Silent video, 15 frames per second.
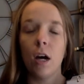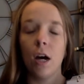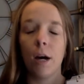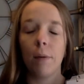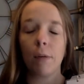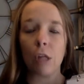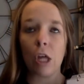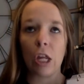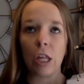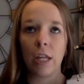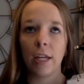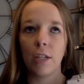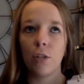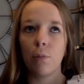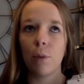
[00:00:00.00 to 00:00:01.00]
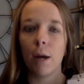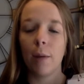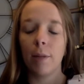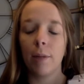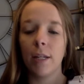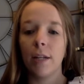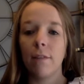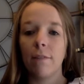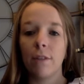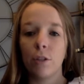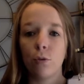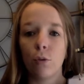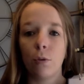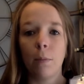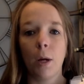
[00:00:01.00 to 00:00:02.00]
A lot of the kids will probably need a
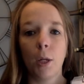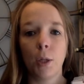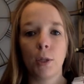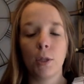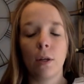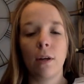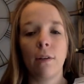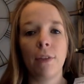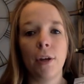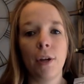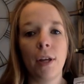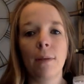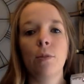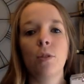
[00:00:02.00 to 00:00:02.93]
visual model of their name.